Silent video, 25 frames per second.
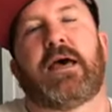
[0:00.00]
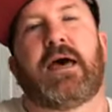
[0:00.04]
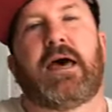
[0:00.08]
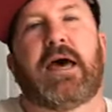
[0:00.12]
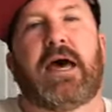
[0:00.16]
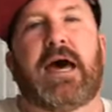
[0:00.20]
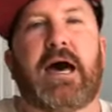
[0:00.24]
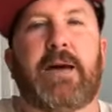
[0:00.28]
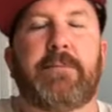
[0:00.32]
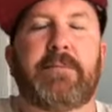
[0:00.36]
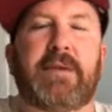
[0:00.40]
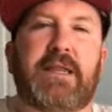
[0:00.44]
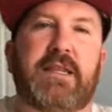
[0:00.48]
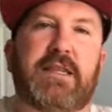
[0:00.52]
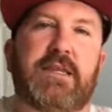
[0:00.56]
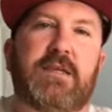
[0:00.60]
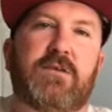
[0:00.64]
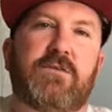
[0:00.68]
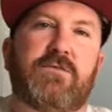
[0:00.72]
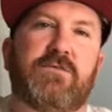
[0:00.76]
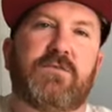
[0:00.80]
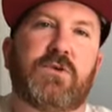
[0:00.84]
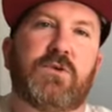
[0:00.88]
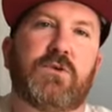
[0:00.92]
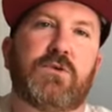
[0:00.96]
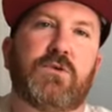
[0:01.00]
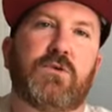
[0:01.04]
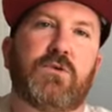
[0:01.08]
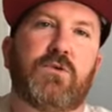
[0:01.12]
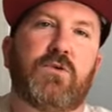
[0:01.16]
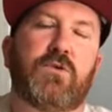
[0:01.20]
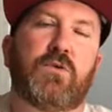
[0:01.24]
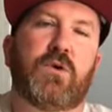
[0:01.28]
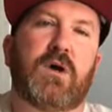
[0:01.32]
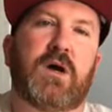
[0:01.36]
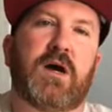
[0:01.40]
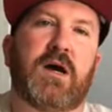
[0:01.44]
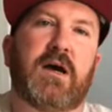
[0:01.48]
How many of
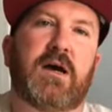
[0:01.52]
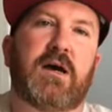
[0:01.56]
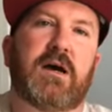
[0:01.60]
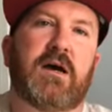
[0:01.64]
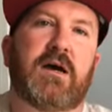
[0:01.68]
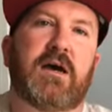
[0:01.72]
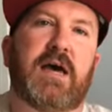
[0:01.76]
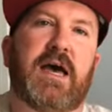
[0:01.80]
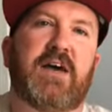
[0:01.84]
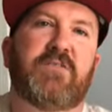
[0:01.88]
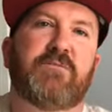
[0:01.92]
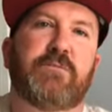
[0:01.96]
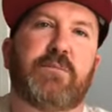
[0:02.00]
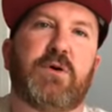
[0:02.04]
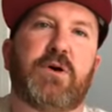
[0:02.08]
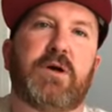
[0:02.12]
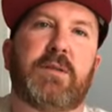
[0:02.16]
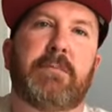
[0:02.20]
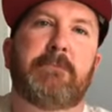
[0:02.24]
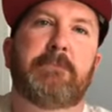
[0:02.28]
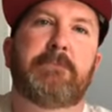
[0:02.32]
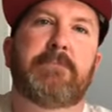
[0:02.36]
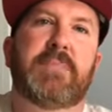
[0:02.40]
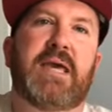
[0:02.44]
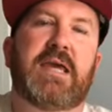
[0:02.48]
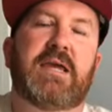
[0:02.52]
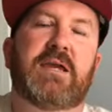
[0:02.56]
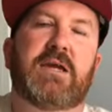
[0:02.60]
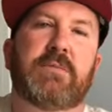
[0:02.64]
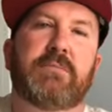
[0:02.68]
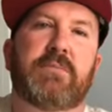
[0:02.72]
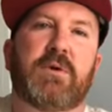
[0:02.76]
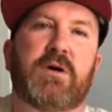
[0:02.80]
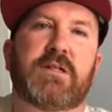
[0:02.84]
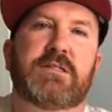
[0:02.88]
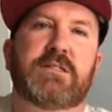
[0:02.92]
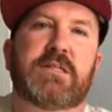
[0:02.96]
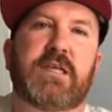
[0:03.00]
you have put
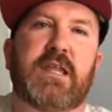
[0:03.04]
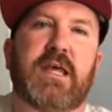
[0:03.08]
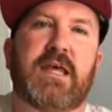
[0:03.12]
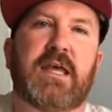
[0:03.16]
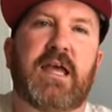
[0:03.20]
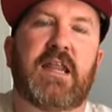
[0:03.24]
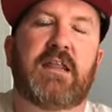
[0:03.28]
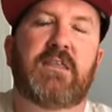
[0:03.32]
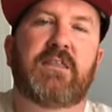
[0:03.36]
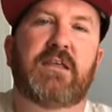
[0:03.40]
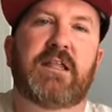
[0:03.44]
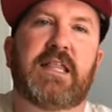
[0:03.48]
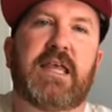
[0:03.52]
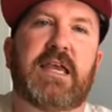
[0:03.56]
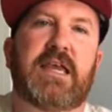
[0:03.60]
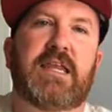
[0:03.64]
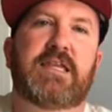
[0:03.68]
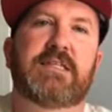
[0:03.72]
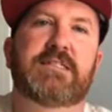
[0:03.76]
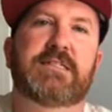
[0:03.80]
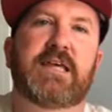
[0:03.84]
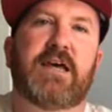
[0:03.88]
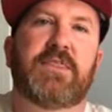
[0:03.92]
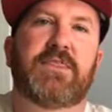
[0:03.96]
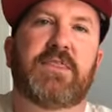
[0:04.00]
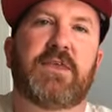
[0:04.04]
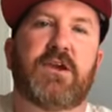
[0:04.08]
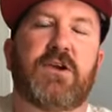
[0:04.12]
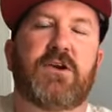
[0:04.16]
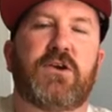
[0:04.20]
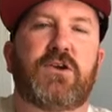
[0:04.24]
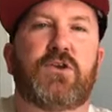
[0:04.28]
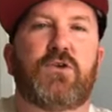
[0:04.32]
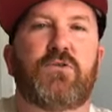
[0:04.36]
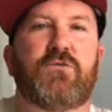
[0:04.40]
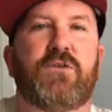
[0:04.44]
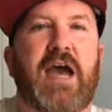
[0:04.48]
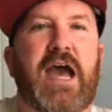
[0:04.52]
makeup on today? Any of the ladies out there,
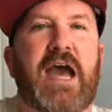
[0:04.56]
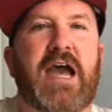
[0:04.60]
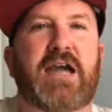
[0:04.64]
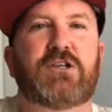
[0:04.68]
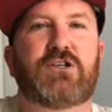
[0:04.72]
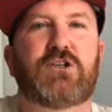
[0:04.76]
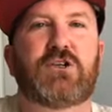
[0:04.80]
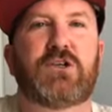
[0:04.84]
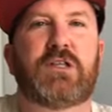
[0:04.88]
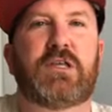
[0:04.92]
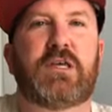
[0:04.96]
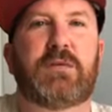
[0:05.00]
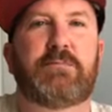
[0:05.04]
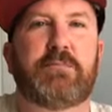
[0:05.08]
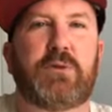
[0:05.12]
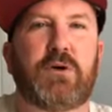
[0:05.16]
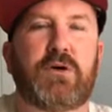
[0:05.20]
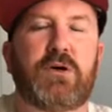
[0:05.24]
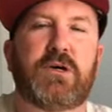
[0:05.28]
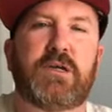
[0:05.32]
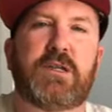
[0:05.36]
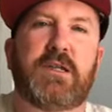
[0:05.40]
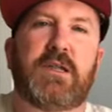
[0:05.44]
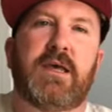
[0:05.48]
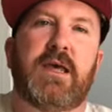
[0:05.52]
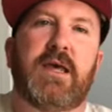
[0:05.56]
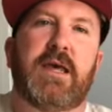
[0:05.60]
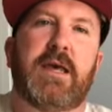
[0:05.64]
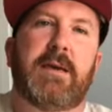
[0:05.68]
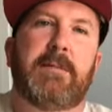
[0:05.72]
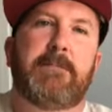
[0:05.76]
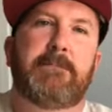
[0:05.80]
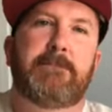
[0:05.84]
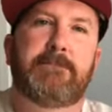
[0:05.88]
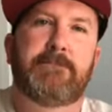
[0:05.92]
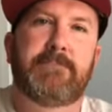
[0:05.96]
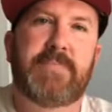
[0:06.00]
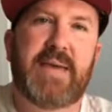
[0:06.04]
you've actually put
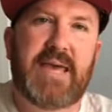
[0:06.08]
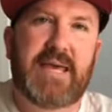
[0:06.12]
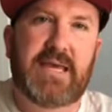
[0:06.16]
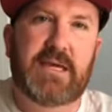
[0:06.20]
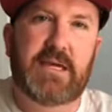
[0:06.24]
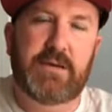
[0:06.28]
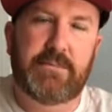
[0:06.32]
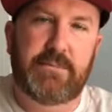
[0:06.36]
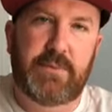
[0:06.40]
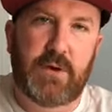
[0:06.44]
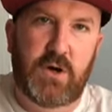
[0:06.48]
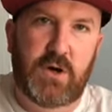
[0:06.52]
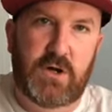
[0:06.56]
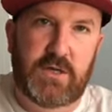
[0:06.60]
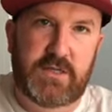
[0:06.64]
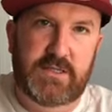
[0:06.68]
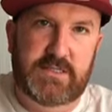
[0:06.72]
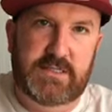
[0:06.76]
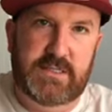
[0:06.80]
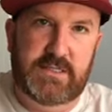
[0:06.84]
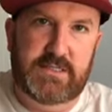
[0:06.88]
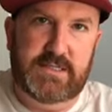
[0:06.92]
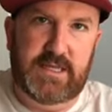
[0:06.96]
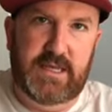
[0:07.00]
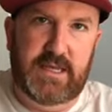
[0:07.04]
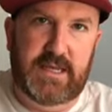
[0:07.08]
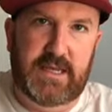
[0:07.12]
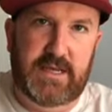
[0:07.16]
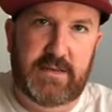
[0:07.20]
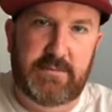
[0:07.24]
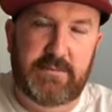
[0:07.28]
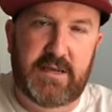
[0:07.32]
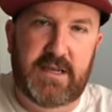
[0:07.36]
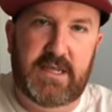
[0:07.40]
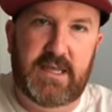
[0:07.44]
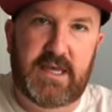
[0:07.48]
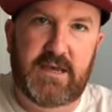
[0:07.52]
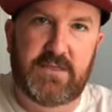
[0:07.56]
makeup on today?
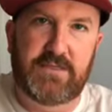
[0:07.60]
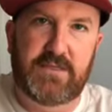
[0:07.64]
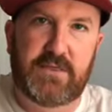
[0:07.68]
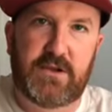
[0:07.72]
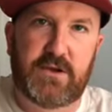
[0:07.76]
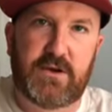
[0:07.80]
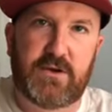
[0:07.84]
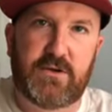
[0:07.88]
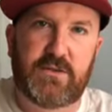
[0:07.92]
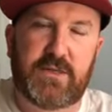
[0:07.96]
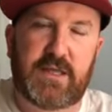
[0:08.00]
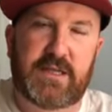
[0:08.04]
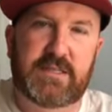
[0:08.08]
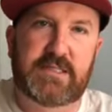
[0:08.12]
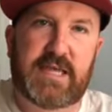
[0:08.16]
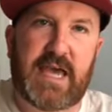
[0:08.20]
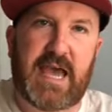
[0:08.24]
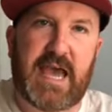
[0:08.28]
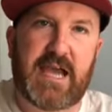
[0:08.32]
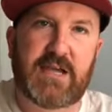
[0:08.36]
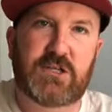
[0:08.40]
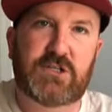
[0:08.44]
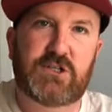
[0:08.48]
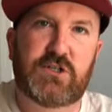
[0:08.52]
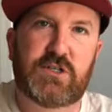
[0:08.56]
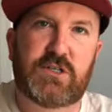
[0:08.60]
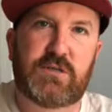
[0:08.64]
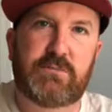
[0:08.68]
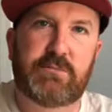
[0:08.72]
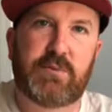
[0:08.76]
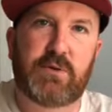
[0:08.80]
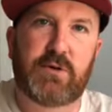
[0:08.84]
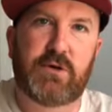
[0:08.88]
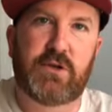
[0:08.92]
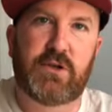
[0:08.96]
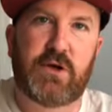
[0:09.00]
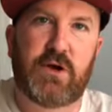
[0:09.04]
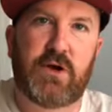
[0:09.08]
Anybody out there that's actually
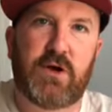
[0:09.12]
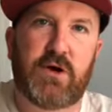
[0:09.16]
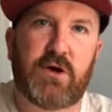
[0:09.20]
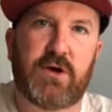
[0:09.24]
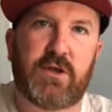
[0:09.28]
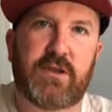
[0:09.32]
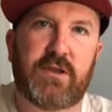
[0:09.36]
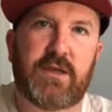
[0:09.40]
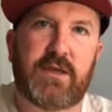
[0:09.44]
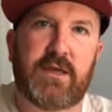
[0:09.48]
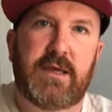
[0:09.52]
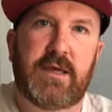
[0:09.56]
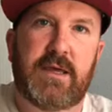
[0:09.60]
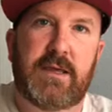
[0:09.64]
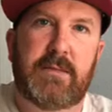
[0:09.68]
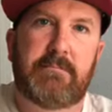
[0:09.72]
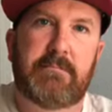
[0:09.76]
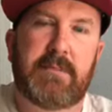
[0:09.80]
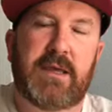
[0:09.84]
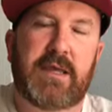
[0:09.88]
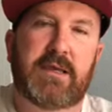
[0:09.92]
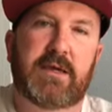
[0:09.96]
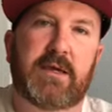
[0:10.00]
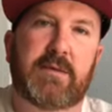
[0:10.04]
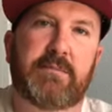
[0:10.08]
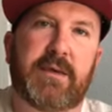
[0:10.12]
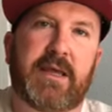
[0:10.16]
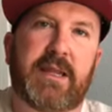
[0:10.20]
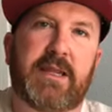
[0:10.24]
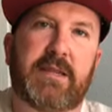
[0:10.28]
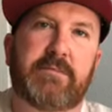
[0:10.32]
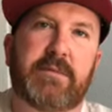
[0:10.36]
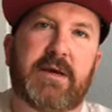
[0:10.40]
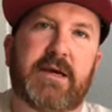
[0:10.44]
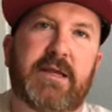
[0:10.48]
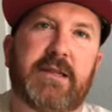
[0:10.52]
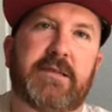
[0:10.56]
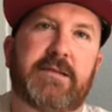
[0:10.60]
put on makeup?
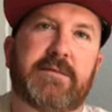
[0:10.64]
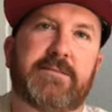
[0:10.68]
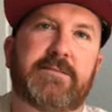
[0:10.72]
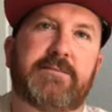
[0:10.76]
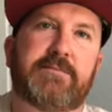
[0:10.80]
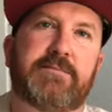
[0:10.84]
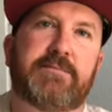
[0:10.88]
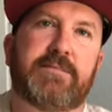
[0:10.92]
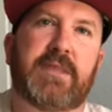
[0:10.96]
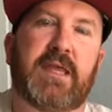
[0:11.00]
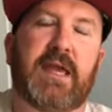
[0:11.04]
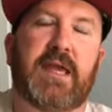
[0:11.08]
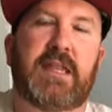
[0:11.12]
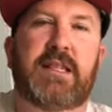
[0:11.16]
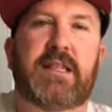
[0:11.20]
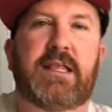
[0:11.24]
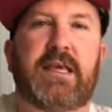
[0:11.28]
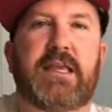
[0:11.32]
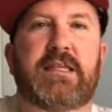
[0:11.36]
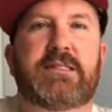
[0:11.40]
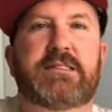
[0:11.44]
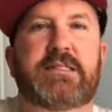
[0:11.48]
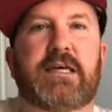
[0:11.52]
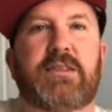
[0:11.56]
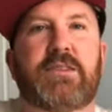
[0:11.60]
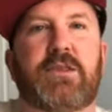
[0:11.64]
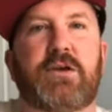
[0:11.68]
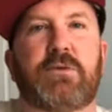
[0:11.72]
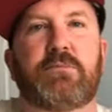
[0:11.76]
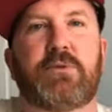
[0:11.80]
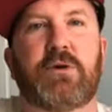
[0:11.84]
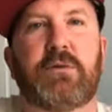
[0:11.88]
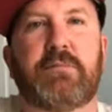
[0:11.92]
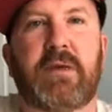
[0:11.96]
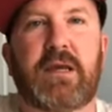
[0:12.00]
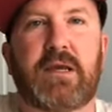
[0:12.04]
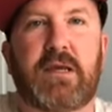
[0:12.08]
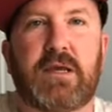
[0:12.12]
Anybody? Any ladies out there
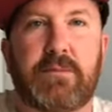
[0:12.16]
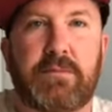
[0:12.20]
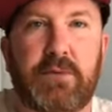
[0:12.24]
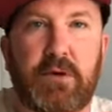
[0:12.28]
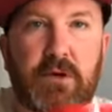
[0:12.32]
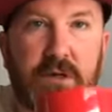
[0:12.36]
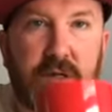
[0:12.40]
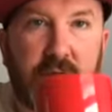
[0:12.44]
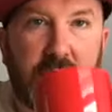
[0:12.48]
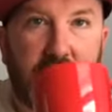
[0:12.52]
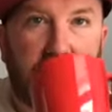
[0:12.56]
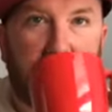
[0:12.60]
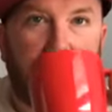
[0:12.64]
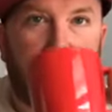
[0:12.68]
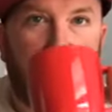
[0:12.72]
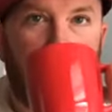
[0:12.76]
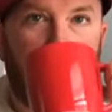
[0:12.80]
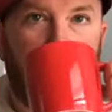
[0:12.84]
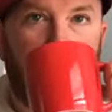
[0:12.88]
put makeup on yet?